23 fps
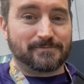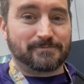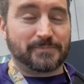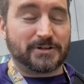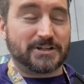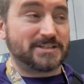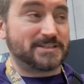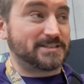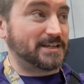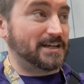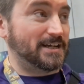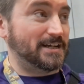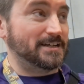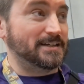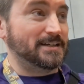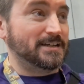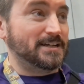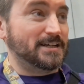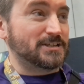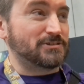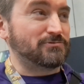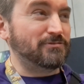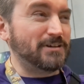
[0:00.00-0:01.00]
But it's
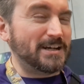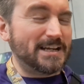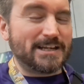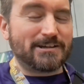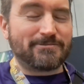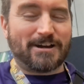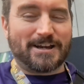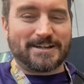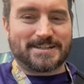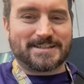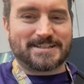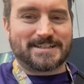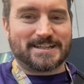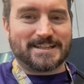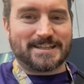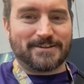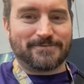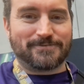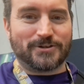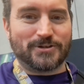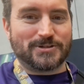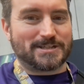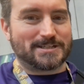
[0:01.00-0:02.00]
really great to see the
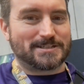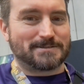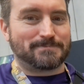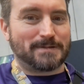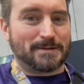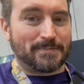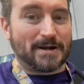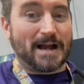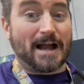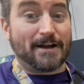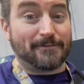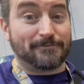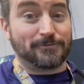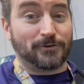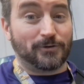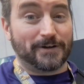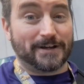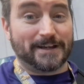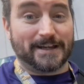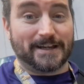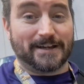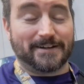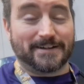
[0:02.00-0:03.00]
enthusiasm people have for
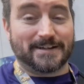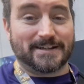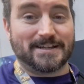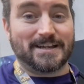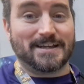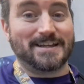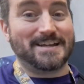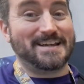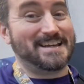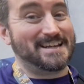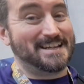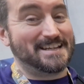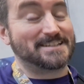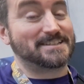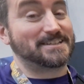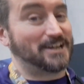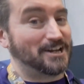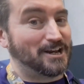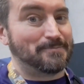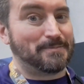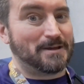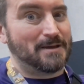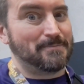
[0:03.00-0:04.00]
it here, and it is
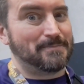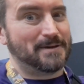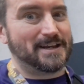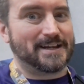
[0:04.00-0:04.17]
going to be a big